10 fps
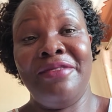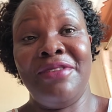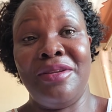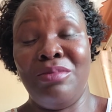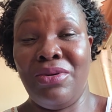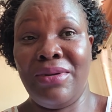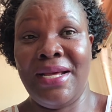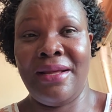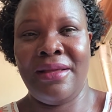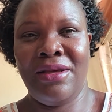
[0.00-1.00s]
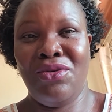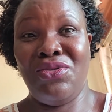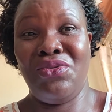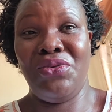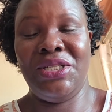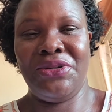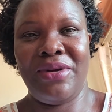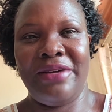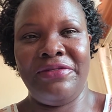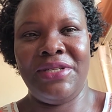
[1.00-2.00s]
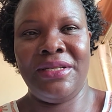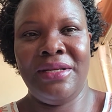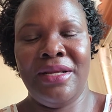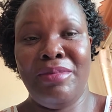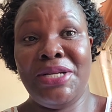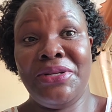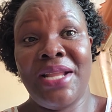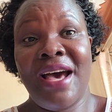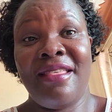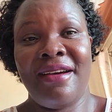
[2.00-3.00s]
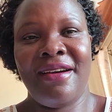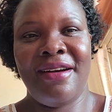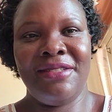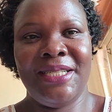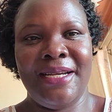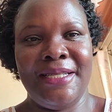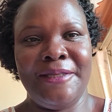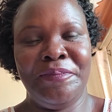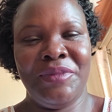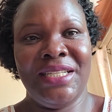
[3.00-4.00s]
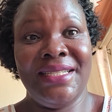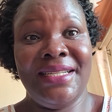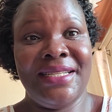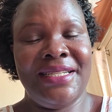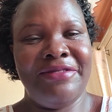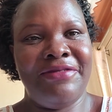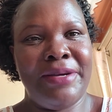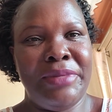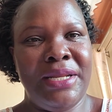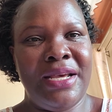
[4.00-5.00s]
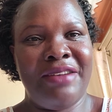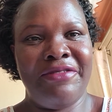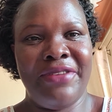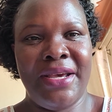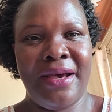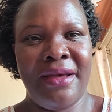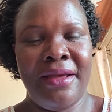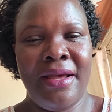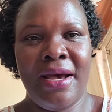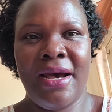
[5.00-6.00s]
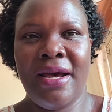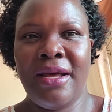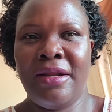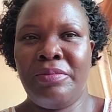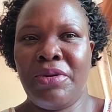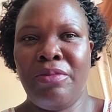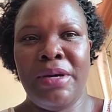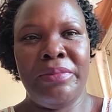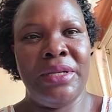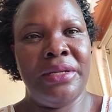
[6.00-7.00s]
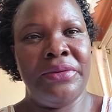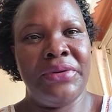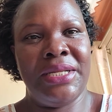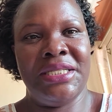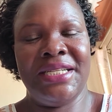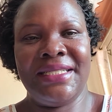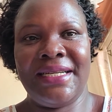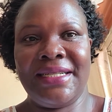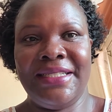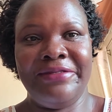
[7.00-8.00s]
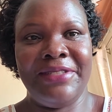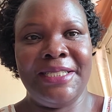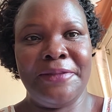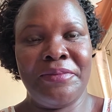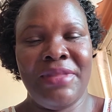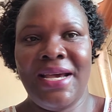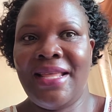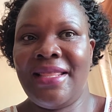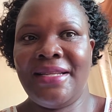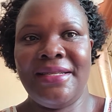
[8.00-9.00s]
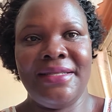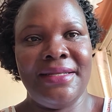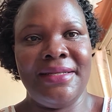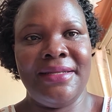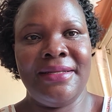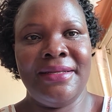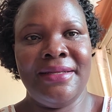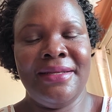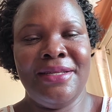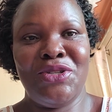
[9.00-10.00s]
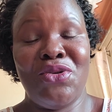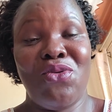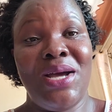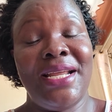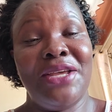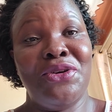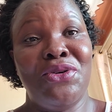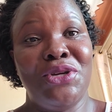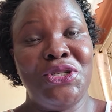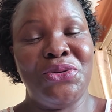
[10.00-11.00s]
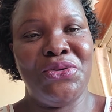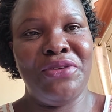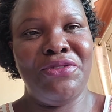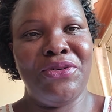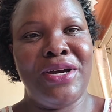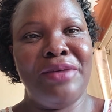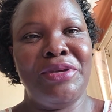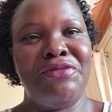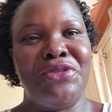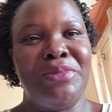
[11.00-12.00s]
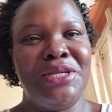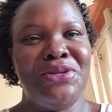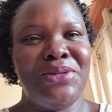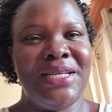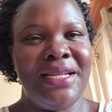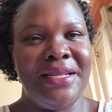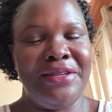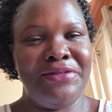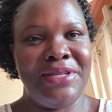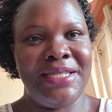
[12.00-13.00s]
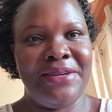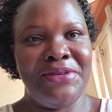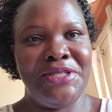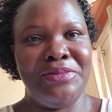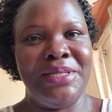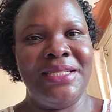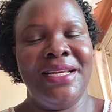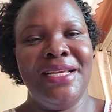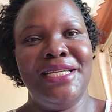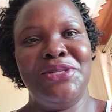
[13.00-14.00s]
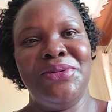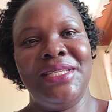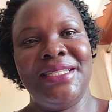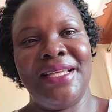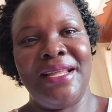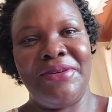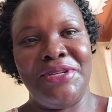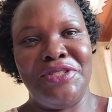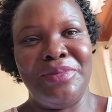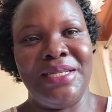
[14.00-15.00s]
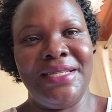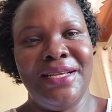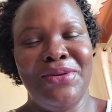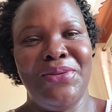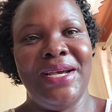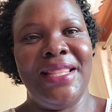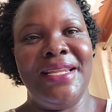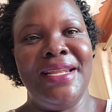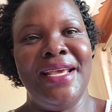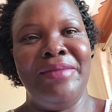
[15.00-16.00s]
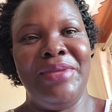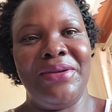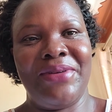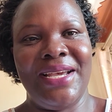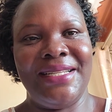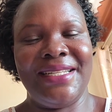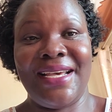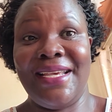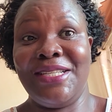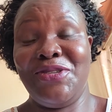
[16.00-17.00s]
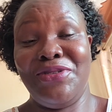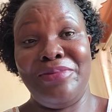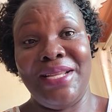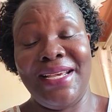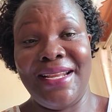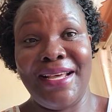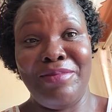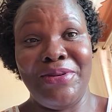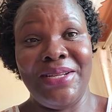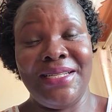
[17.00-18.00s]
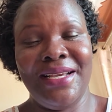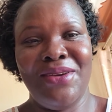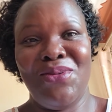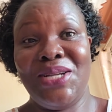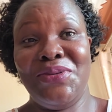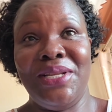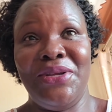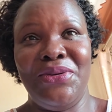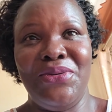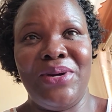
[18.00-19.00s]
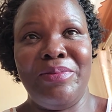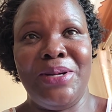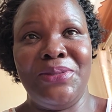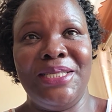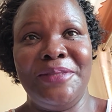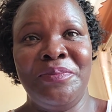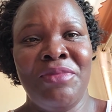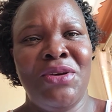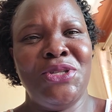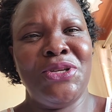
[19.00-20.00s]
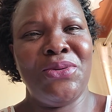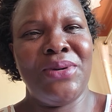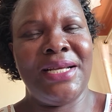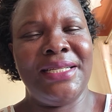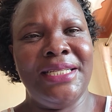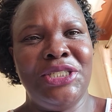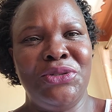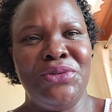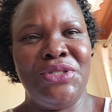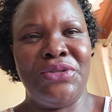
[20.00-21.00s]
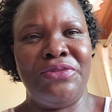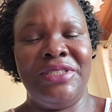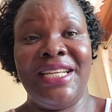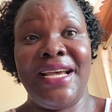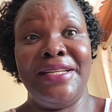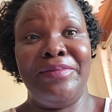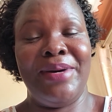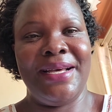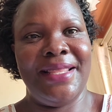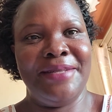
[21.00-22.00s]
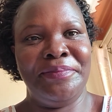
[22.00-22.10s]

even border on witchcraft. But in other cultures, it's just a family affair and probably religious activity. And that is it. So what are you going to do if you're coming from a totally different arrangement into this other arrangement where the naming rights are extremely elaborate? What will you do about it? Also look at issues of childbirth.